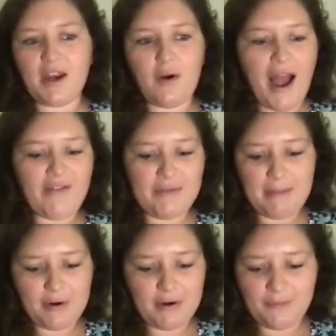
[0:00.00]
You know, I
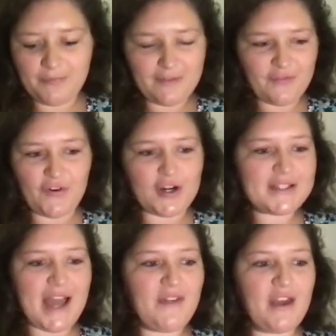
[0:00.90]
remember
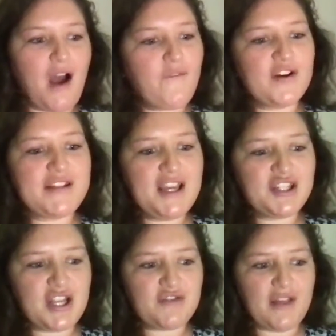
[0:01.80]
first having
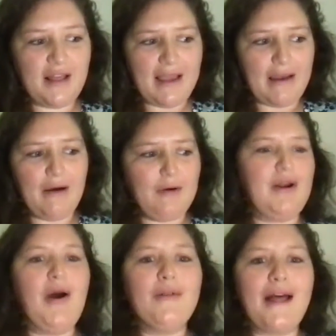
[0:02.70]
conversations really like, oh
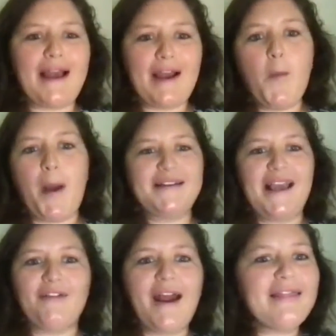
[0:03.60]
no, like, I hope I say
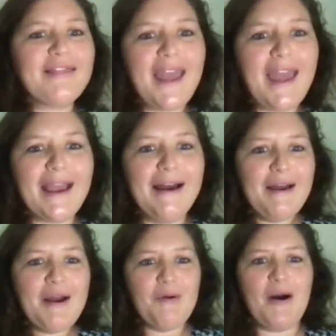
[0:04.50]
the right thing.
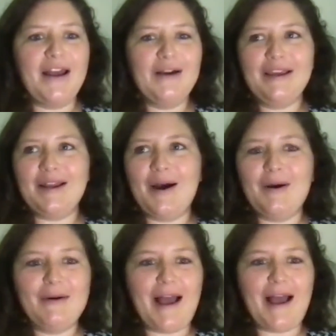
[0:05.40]

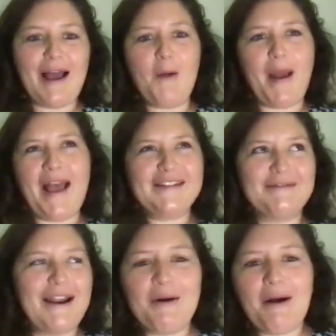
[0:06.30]
I hope I ask
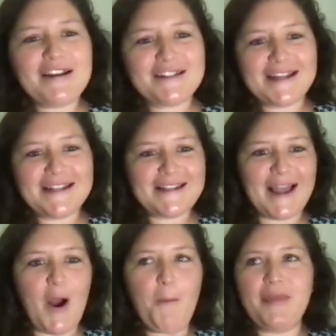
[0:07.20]
the right questions.
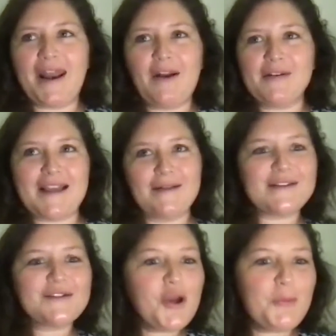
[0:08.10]
I hope that I don't sound
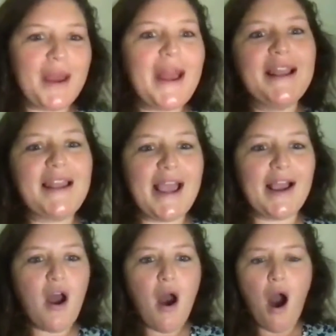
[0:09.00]
stupid. Like
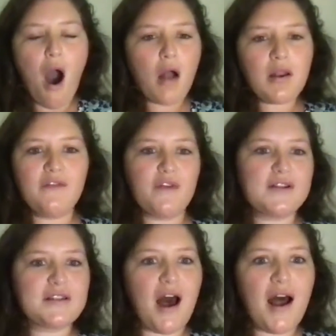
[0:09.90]
all of those
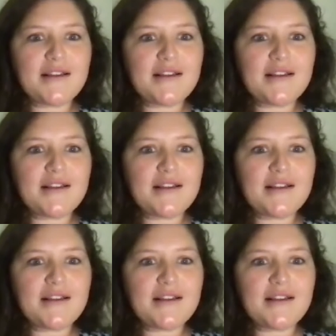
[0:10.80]
thoughts.